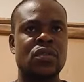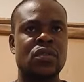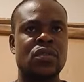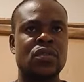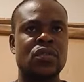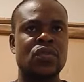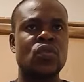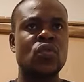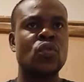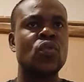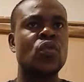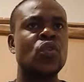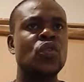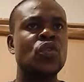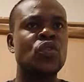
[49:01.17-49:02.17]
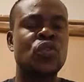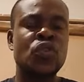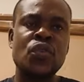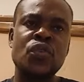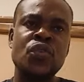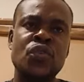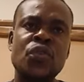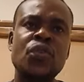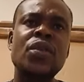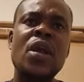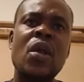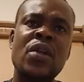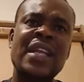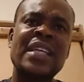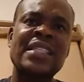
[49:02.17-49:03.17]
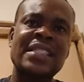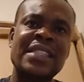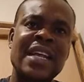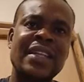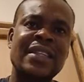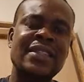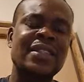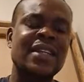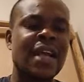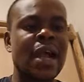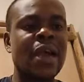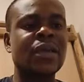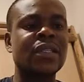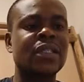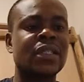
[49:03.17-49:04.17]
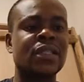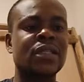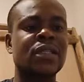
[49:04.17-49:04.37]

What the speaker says: So do you now understand how it is?